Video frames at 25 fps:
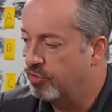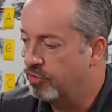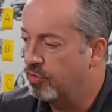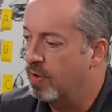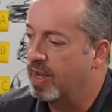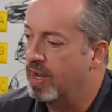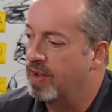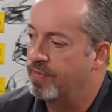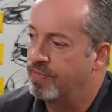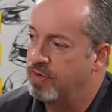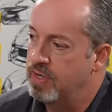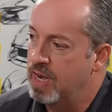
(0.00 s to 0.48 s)
So
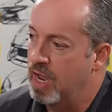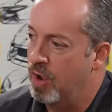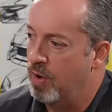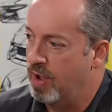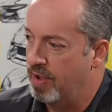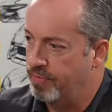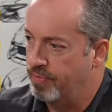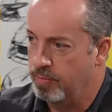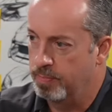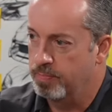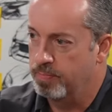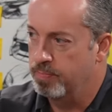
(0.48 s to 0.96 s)

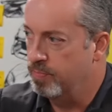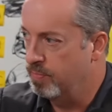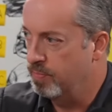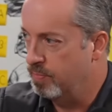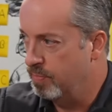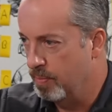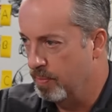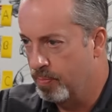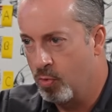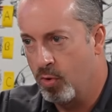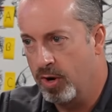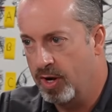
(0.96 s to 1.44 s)

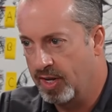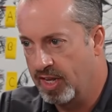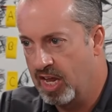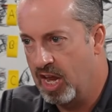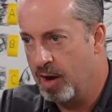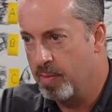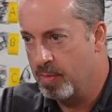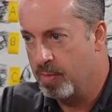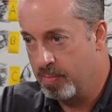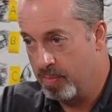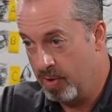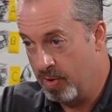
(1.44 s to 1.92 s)
they're pointing a
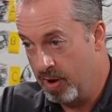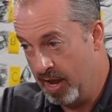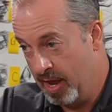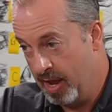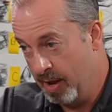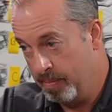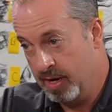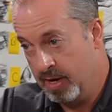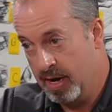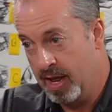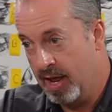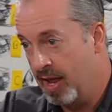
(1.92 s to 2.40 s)
camera
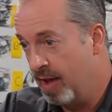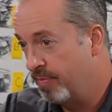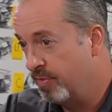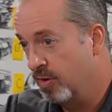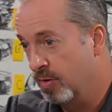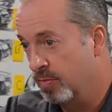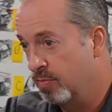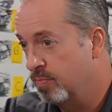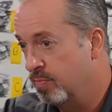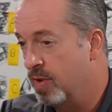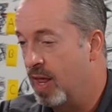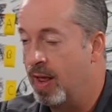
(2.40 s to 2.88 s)
at me and I have
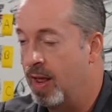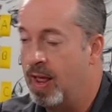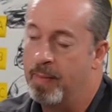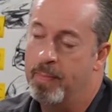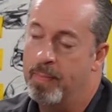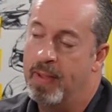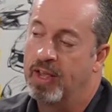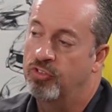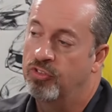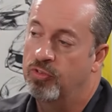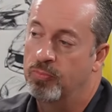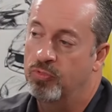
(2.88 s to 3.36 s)
to
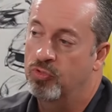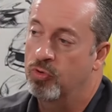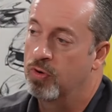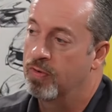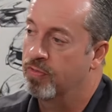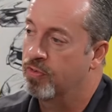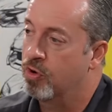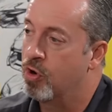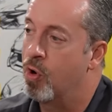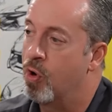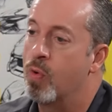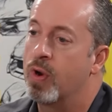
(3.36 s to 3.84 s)
make some sort
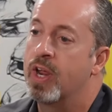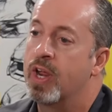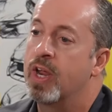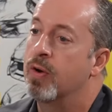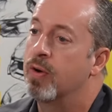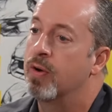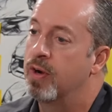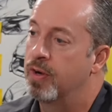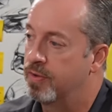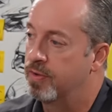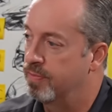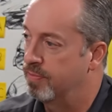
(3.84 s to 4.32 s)
of
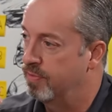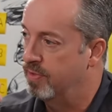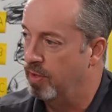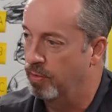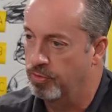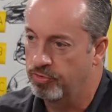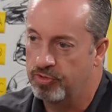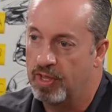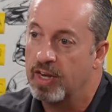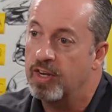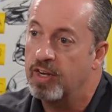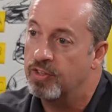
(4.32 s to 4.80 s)
coherent, you know,
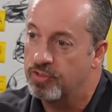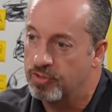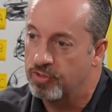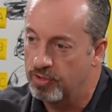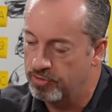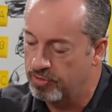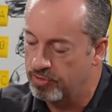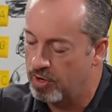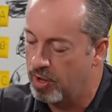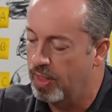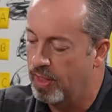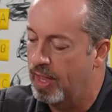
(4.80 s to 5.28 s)

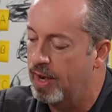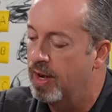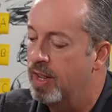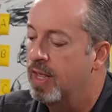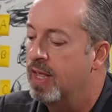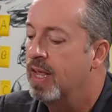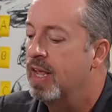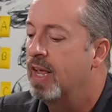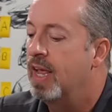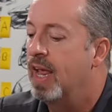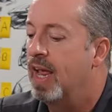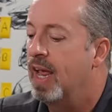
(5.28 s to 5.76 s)
sentences and all that.
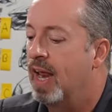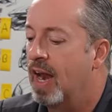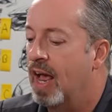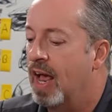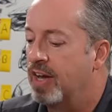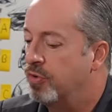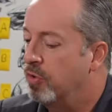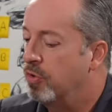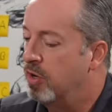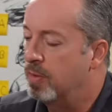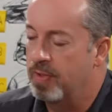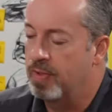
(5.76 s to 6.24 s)
And I
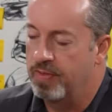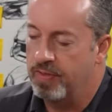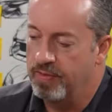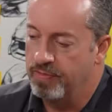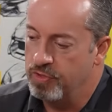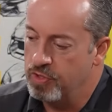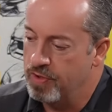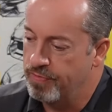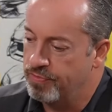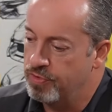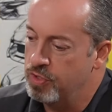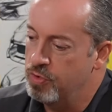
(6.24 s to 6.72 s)
told him,
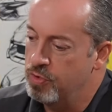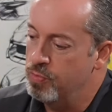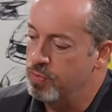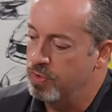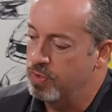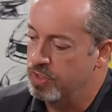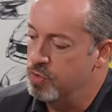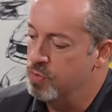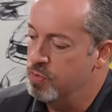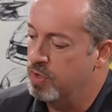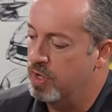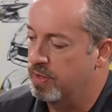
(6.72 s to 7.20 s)
if
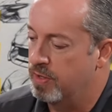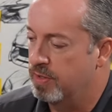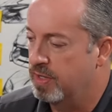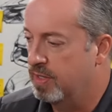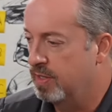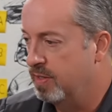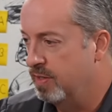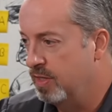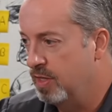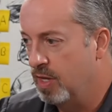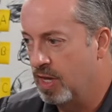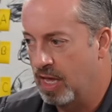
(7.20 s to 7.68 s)
you
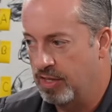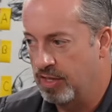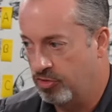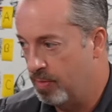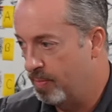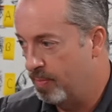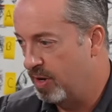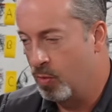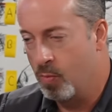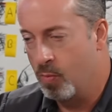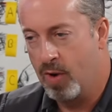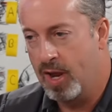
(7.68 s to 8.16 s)
get
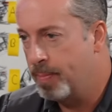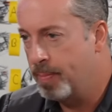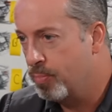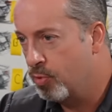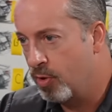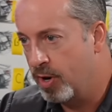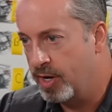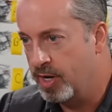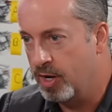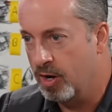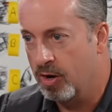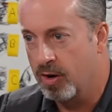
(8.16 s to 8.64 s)
somebody way
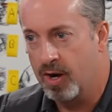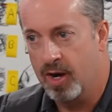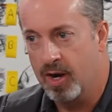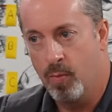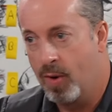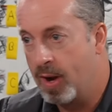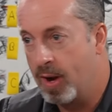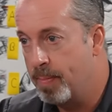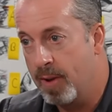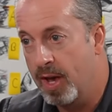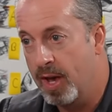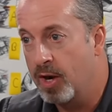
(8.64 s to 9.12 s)
prettier and
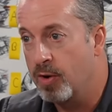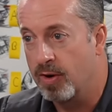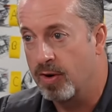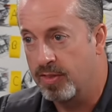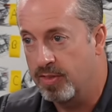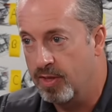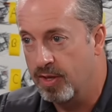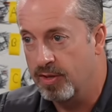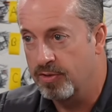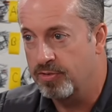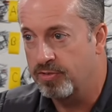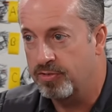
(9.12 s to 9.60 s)
way better at
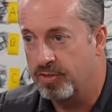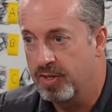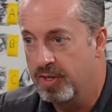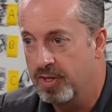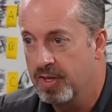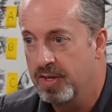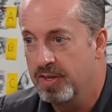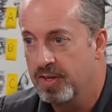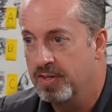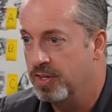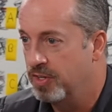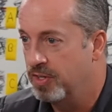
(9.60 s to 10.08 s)
this
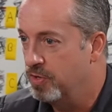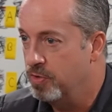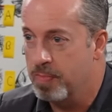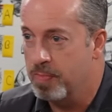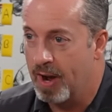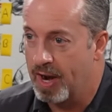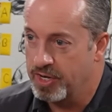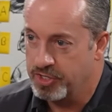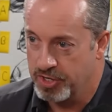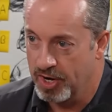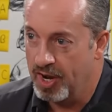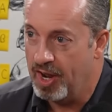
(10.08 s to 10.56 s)
to do
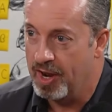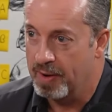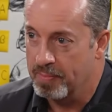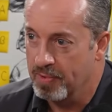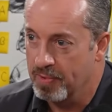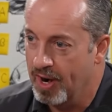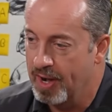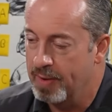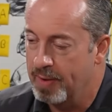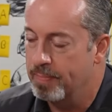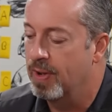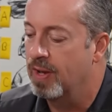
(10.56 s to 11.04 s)
my job,
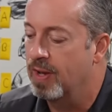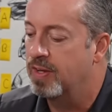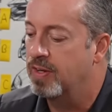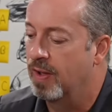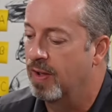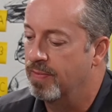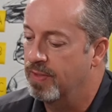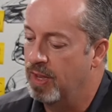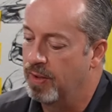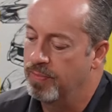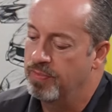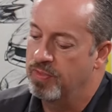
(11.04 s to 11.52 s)
right? But,
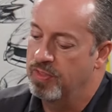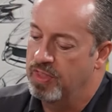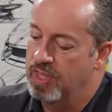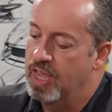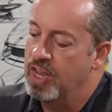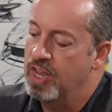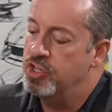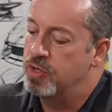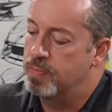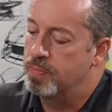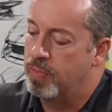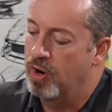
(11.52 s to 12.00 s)
you know, the
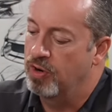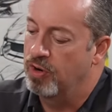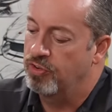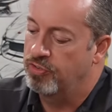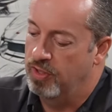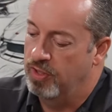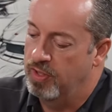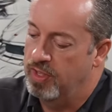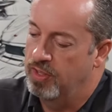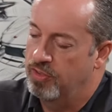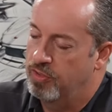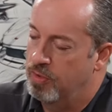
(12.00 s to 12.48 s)
engine part's
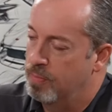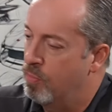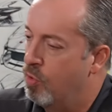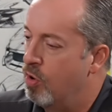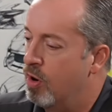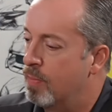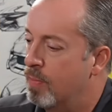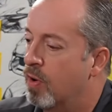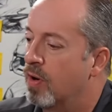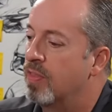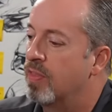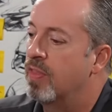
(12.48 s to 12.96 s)
is the
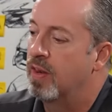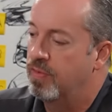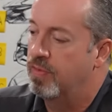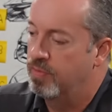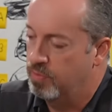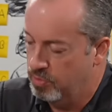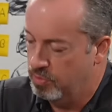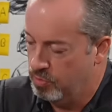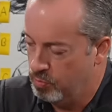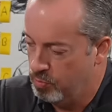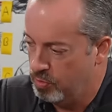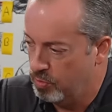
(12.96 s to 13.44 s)
important part. And
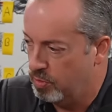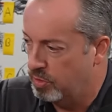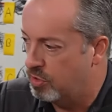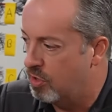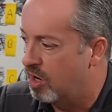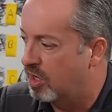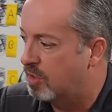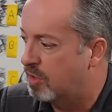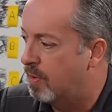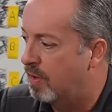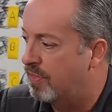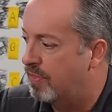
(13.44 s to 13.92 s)
then we
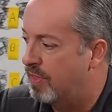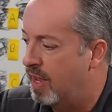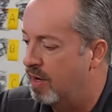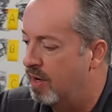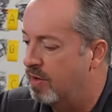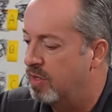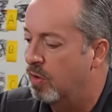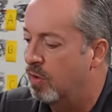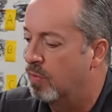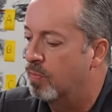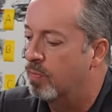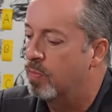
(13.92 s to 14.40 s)
talked about
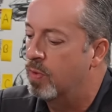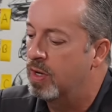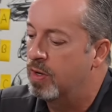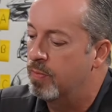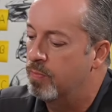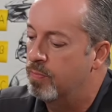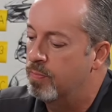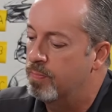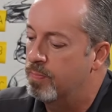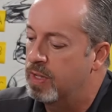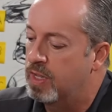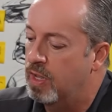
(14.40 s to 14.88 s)
that, you know,
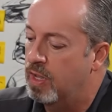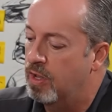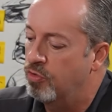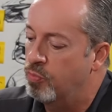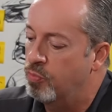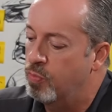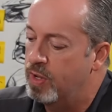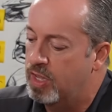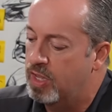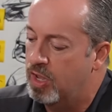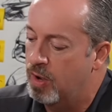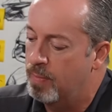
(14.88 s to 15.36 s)
because
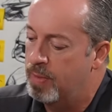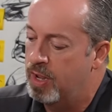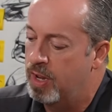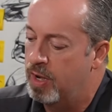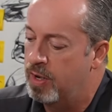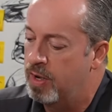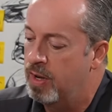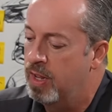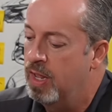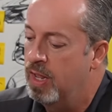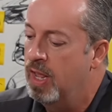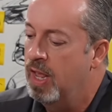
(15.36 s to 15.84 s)
we come
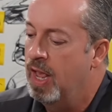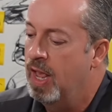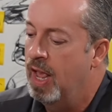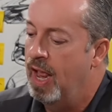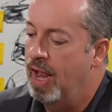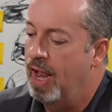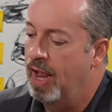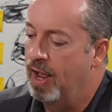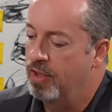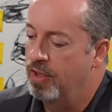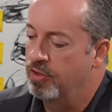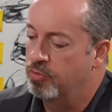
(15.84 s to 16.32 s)
in
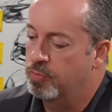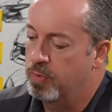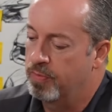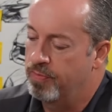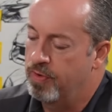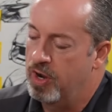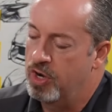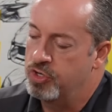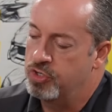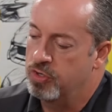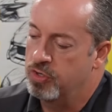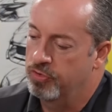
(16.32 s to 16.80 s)
as
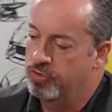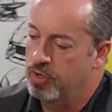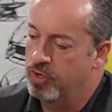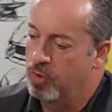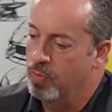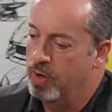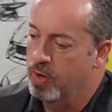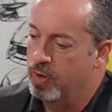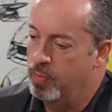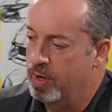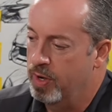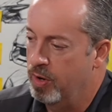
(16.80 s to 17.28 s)
professionals, you
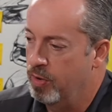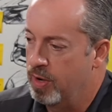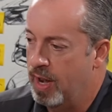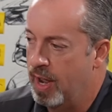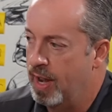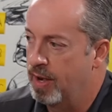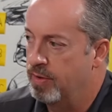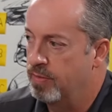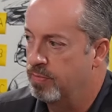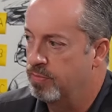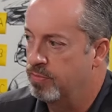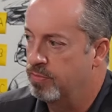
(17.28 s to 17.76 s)
know, we are
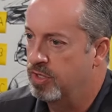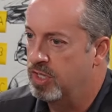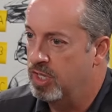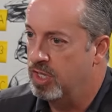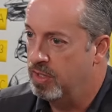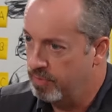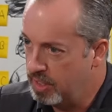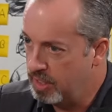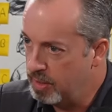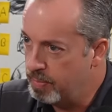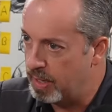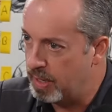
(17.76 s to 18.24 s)
not
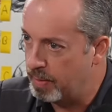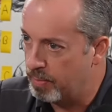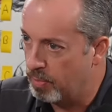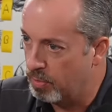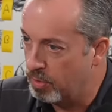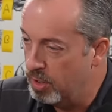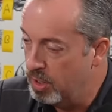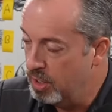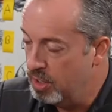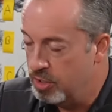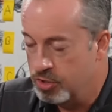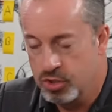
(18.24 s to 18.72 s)
TV
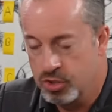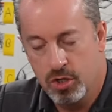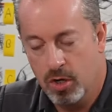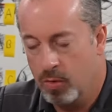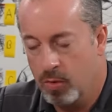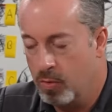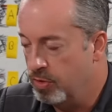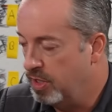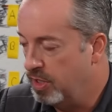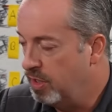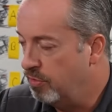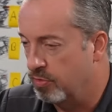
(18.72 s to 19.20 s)
people.
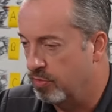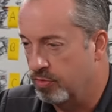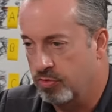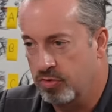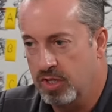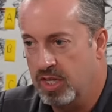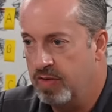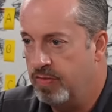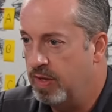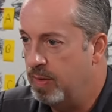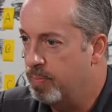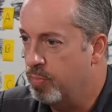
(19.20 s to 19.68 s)
Joe, he's a
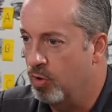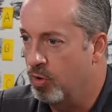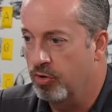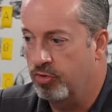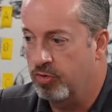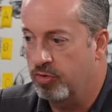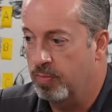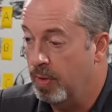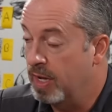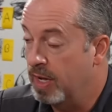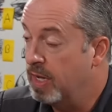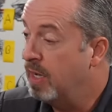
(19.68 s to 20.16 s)
TV
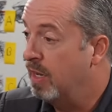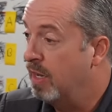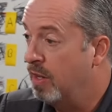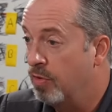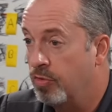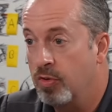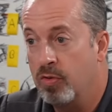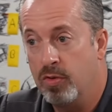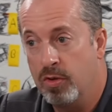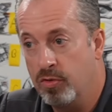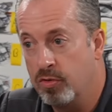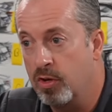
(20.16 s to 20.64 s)
person, but
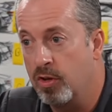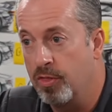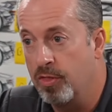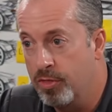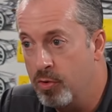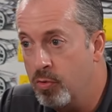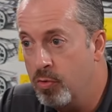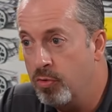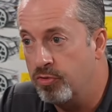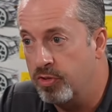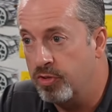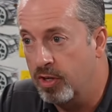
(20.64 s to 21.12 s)
he's an
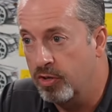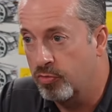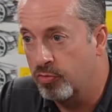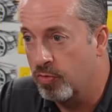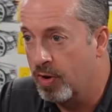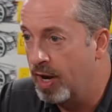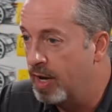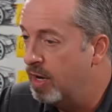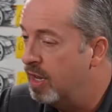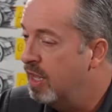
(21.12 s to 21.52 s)
enthusiast, right?